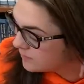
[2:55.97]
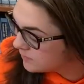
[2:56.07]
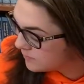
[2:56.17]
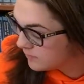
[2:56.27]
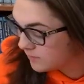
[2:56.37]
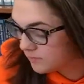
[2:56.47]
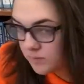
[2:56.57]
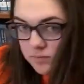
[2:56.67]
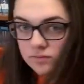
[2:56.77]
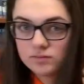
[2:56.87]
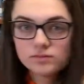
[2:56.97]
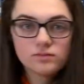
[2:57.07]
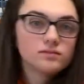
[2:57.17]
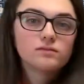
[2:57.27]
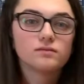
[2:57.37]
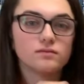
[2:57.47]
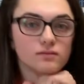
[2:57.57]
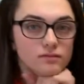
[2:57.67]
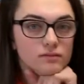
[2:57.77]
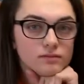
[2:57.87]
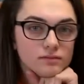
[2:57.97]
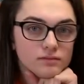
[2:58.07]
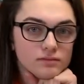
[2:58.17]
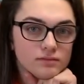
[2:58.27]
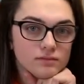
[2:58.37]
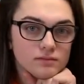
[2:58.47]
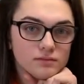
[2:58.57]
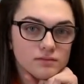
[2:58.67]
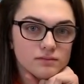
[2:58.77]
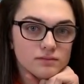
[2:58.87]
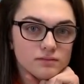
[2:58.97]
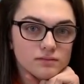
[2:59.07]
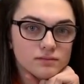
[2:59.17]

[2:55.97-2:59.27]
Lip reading: This person isn't speaking.